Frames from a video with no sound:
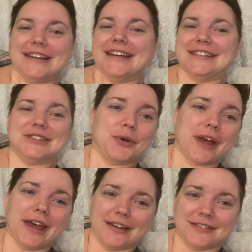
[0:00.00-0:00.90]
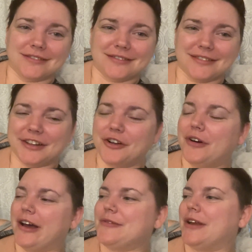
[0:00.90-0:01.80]
It's okay.
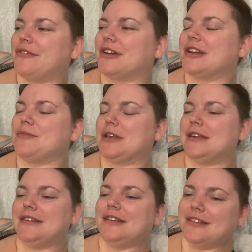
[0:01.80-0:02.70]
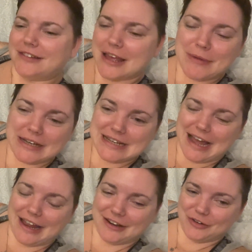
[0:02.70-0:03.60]
I'm never going to be like my
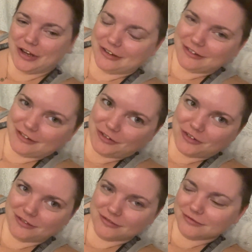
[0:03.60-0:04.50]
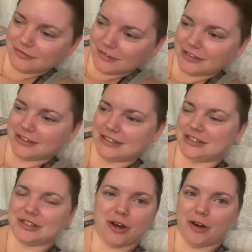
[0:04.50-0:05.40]
dad and
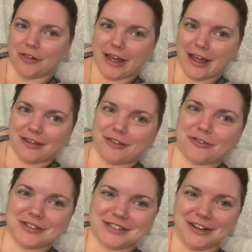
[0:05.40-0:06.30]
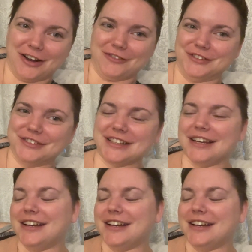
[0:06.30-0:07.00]
listen to all the Agatha Christie novels.